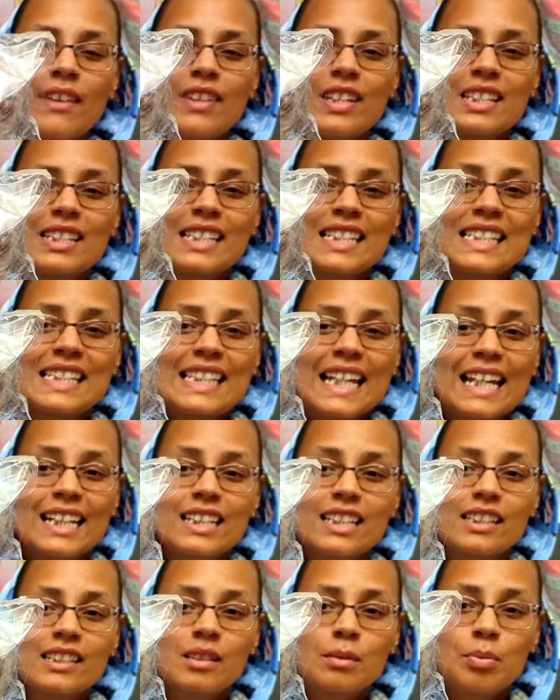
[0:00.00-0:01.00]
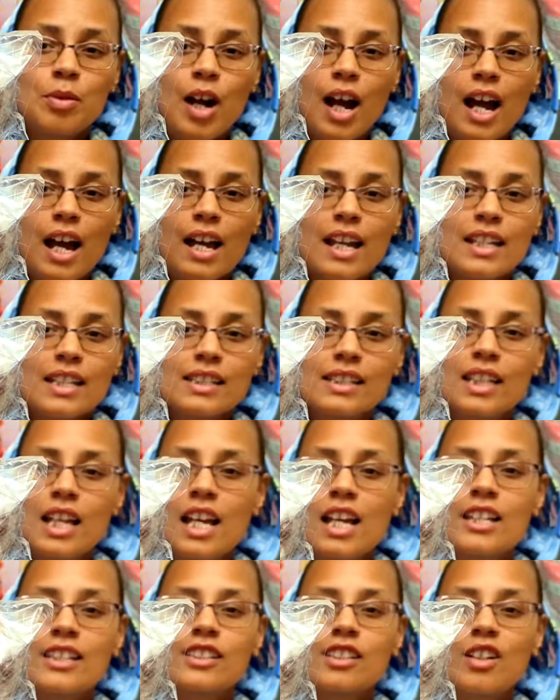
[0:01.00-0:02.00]
This is Santa's Surprise.
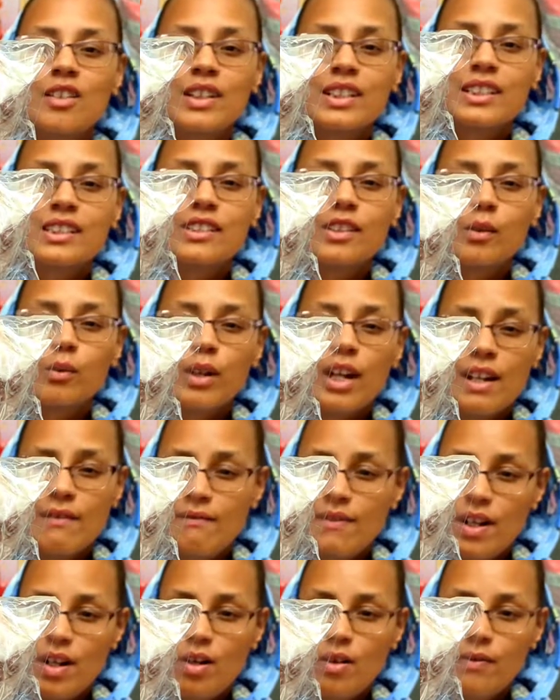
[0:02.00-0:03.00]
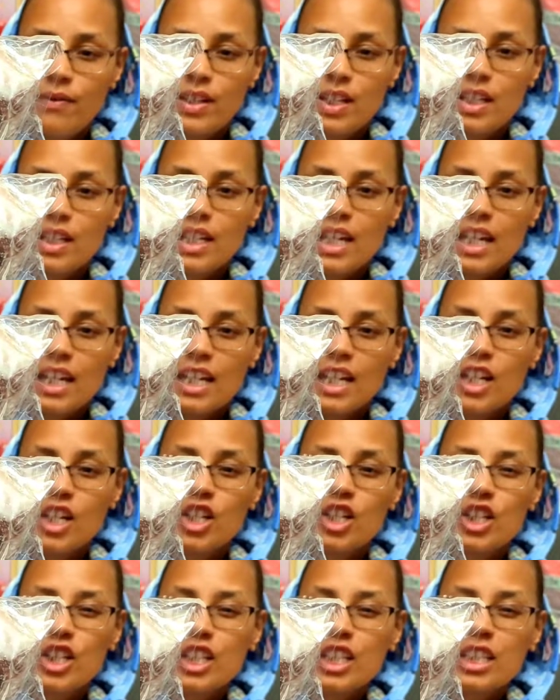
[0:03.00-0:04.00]
So it's the red velvet cake
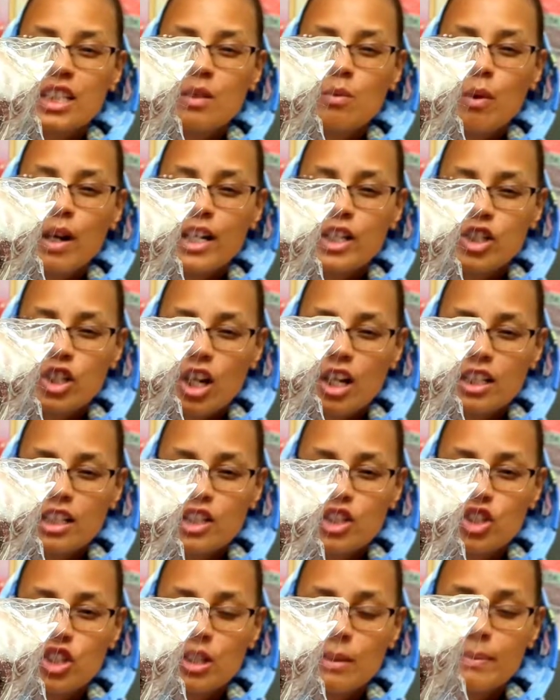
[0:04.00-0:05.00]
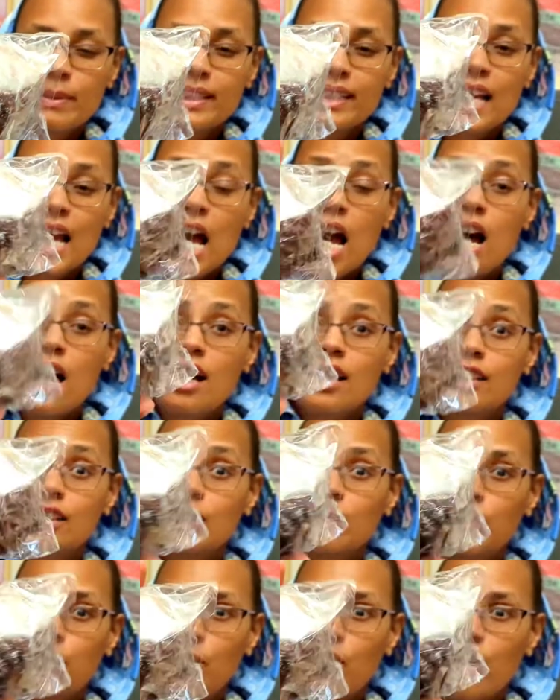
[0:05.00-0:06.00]
cookie, white chocolate chips, a
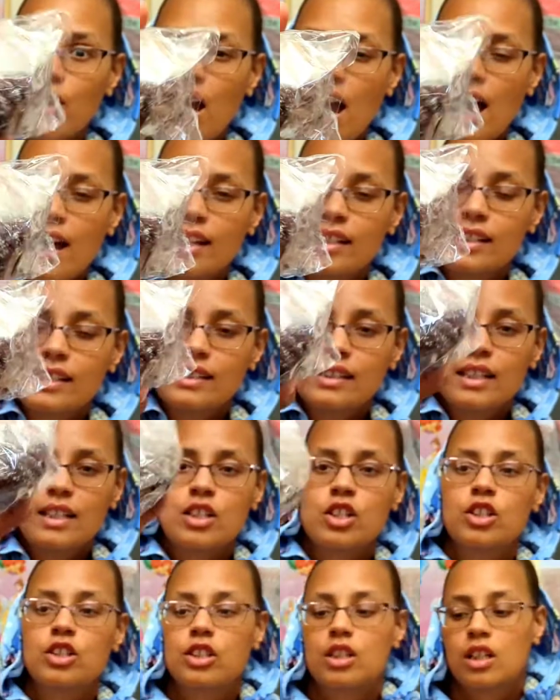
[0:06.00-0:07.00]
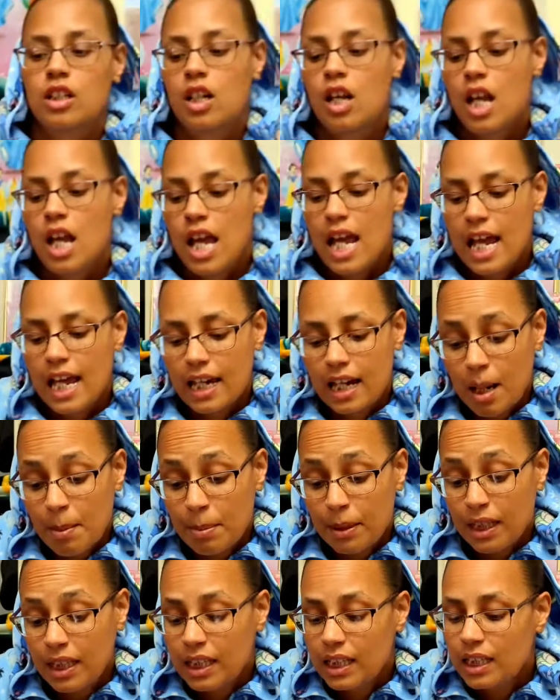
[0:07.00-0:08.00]
surprise center. And I
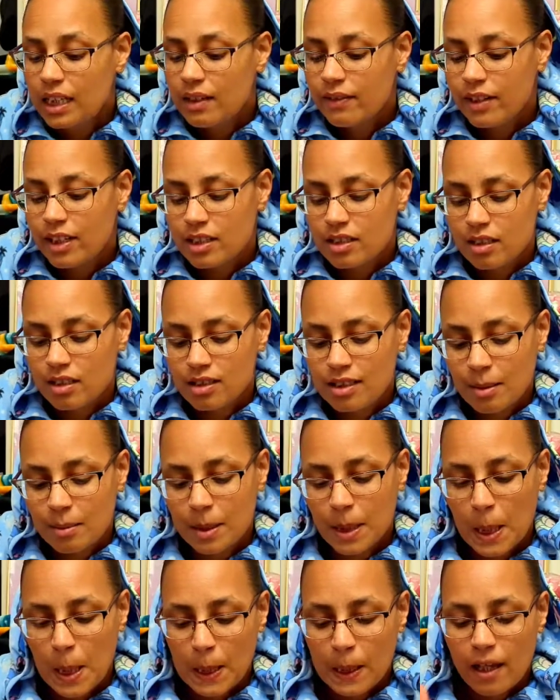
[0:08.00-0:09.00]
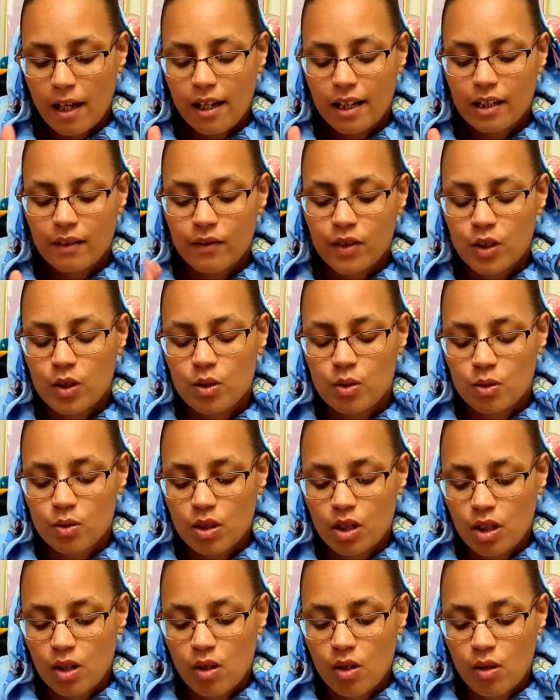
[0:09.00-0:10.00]
believe I saw something online if you
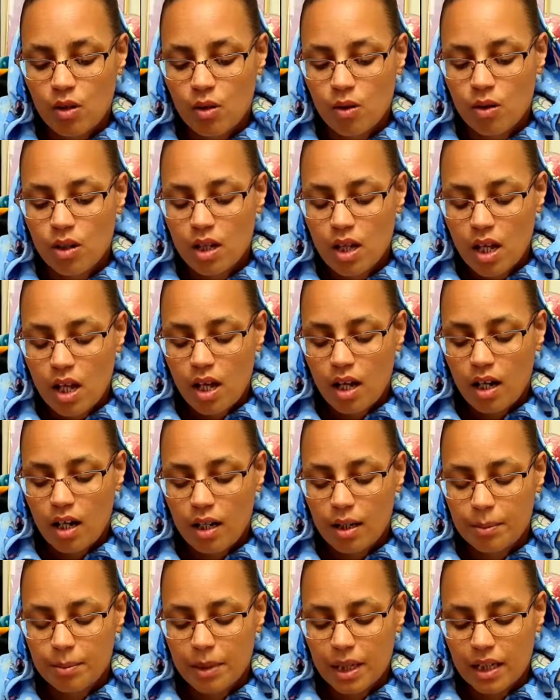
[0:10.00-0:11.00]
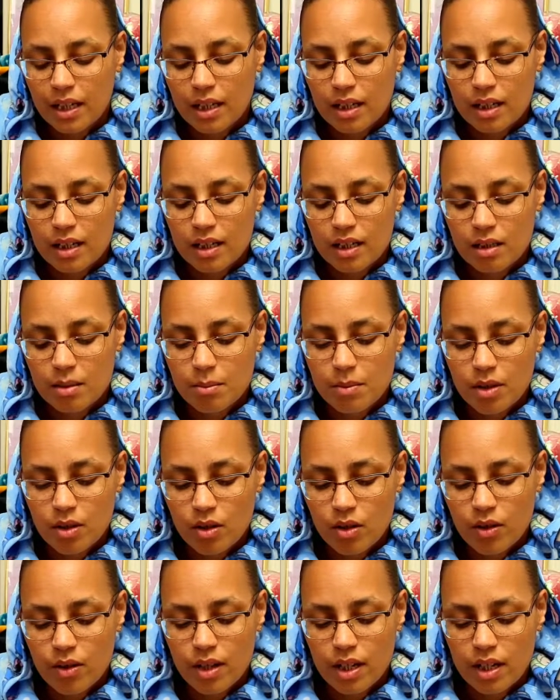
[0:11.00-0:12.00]
go um, and cut it in the
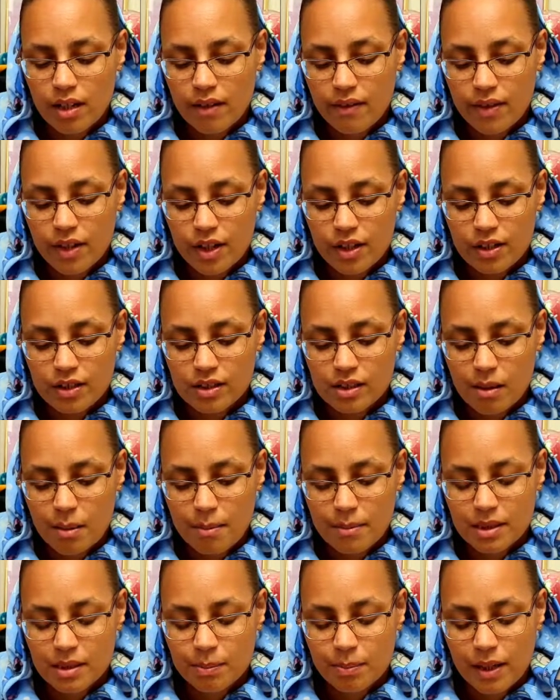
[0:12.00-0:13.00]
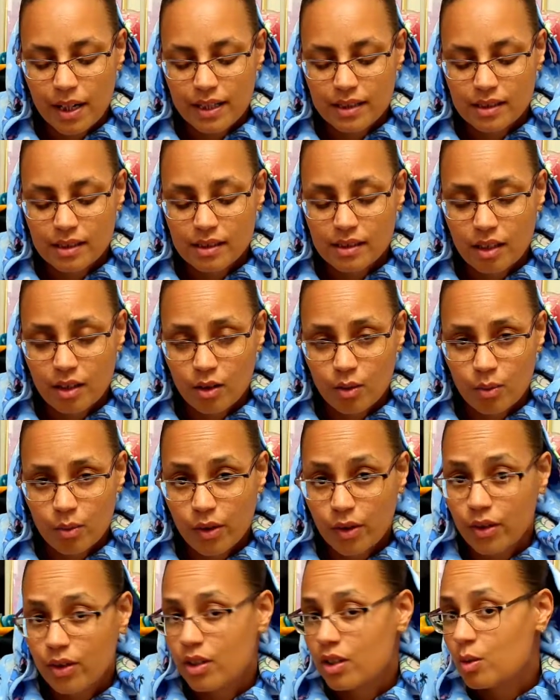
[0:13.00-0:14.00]
middle. Eh, There's some surprises that are
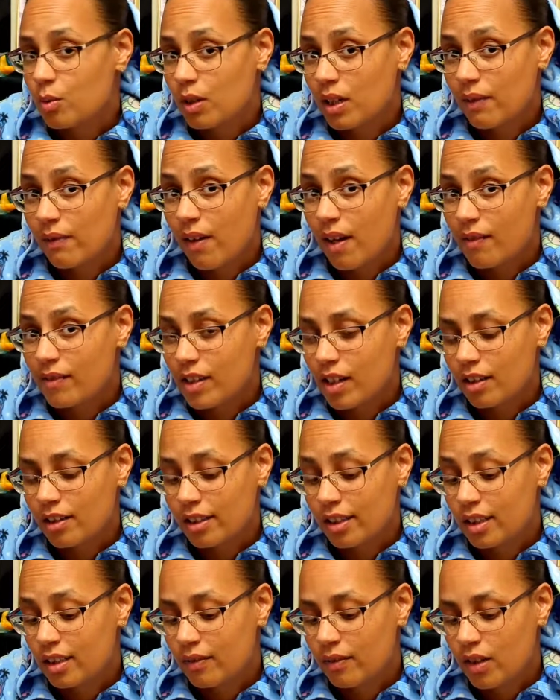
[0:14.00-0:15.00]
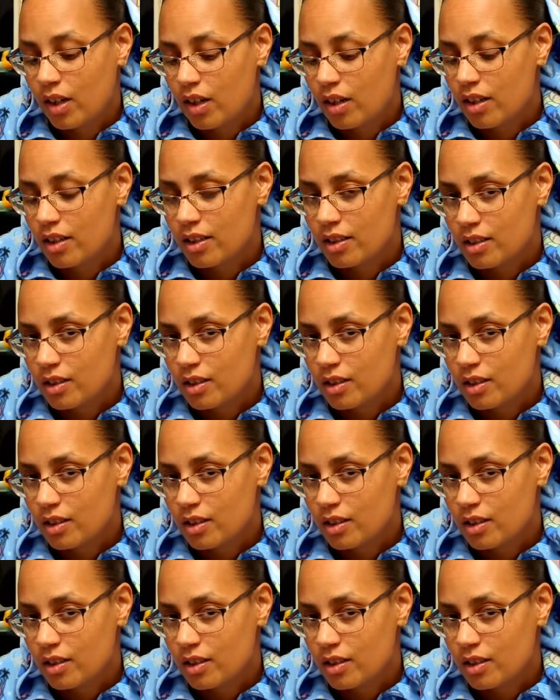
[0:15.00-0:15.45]
worth a $25 gift card.